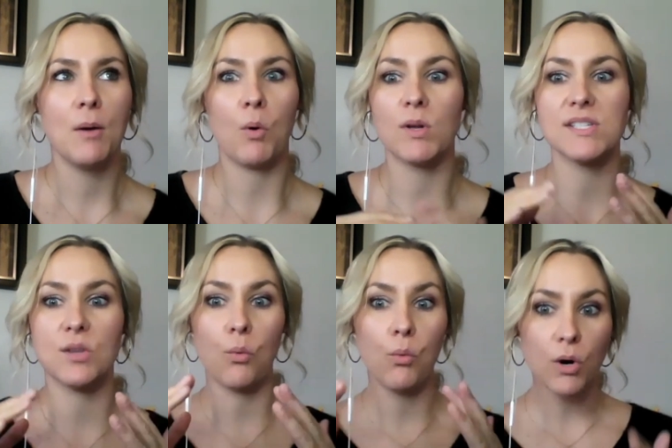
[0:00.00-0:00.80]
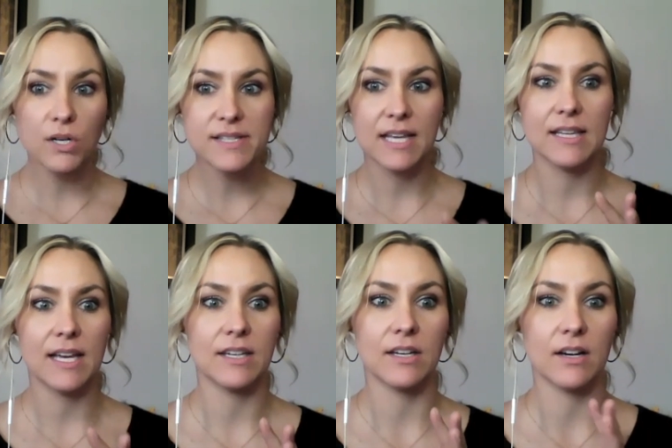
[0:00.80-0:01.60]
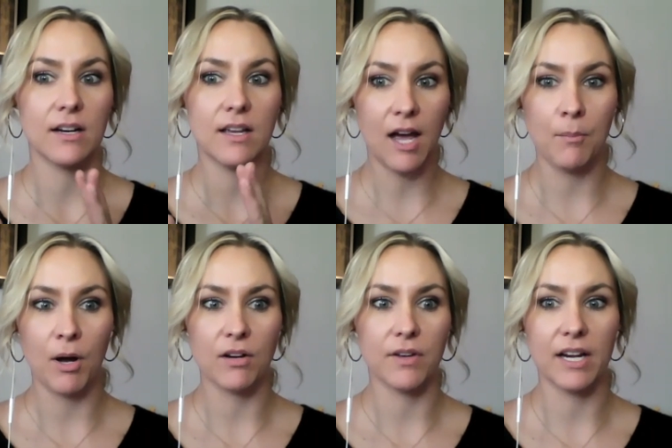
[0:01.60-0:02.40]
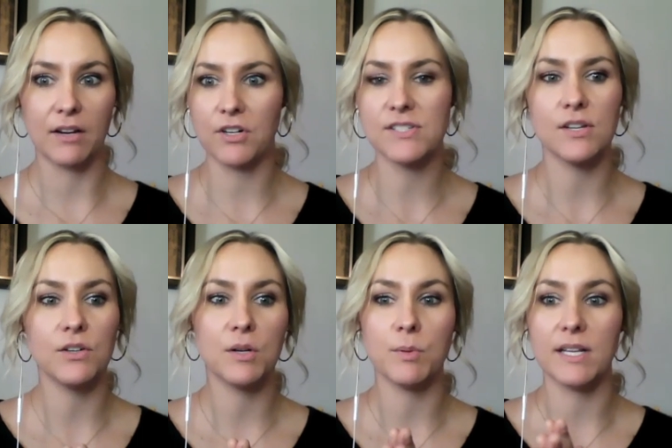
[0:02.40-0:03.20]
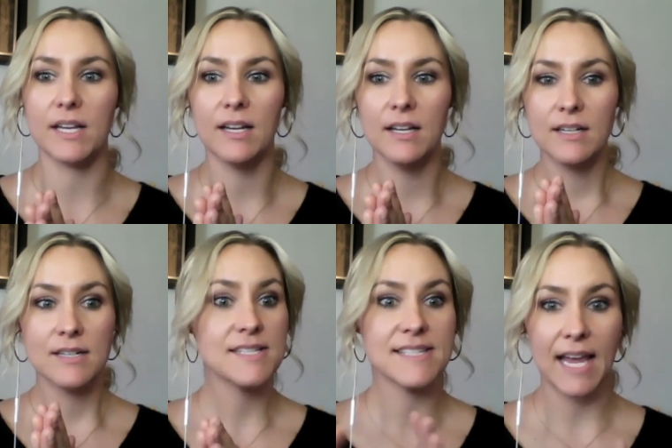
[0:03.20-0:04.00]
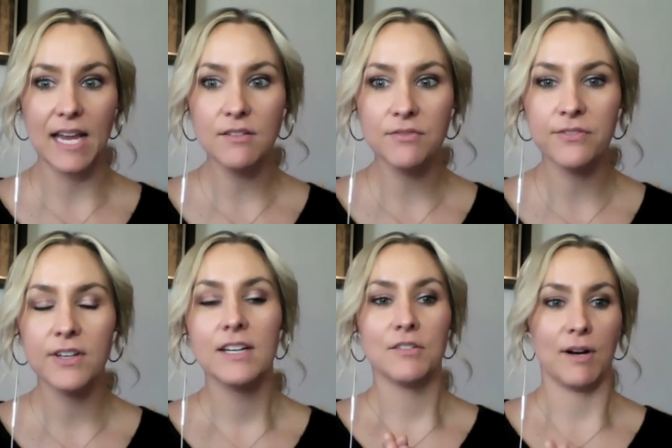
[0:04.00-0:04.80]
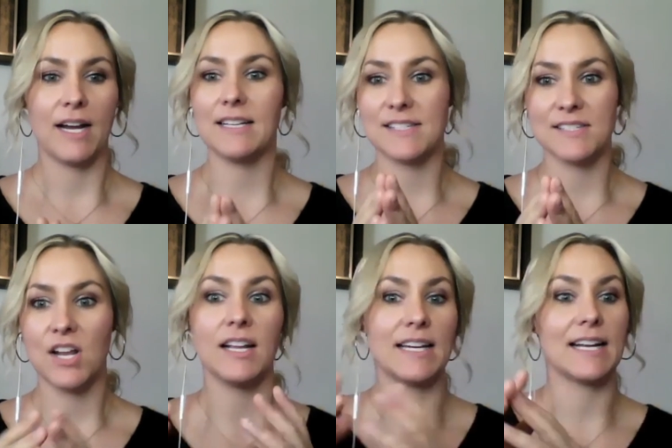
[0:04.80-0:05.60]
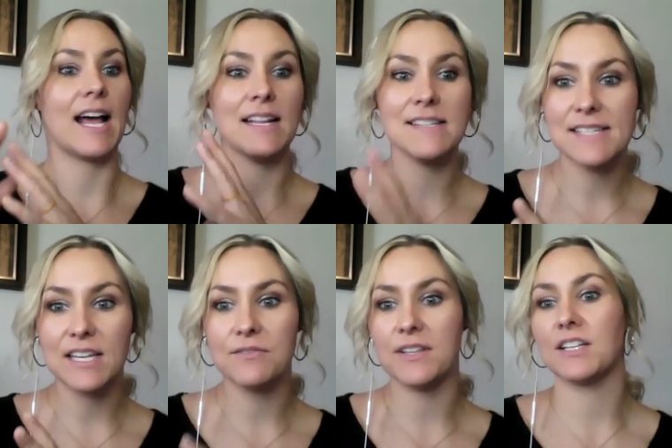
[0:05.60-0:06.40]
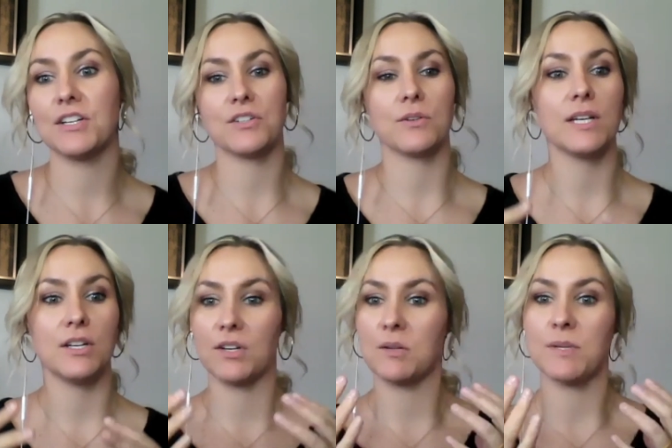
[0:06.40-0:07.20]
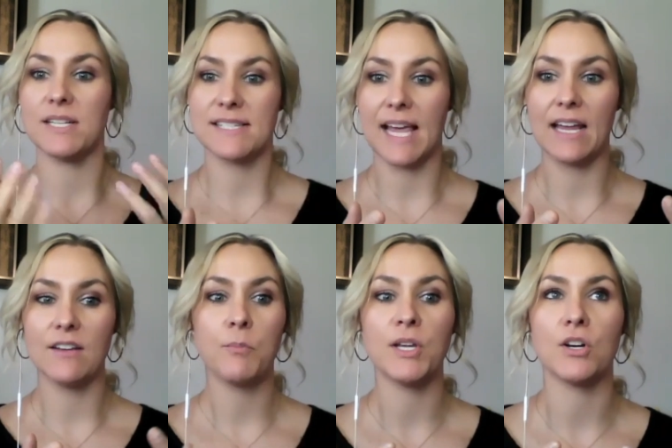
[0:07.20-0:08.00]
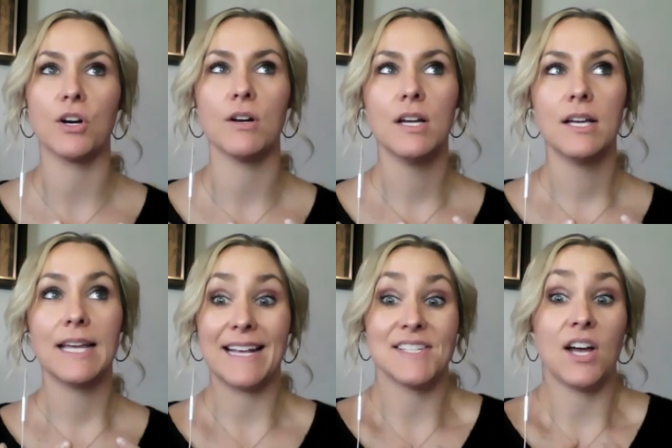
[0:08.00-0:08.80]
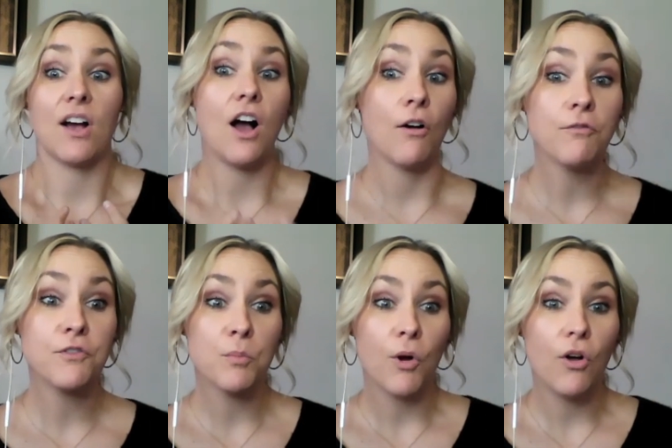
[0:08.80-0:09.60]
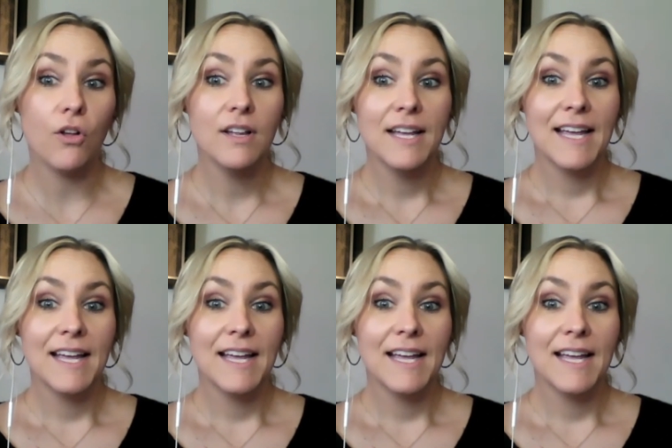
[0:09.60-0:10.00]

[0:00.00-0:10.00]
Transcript: but what's the worst thing that could come out of it if you're still gonna be safe right this is not like an unsafe thing that you're doing you're gonna be safe but you're it's uncomfortable